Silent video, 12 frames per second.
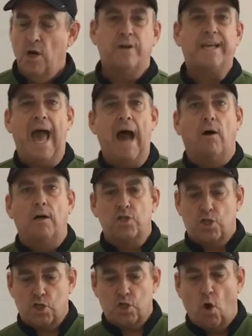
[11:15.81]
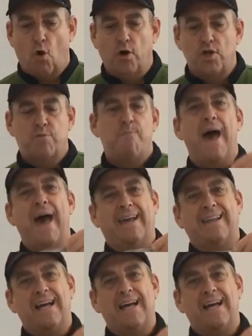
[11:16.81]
you know, gallon storage bag.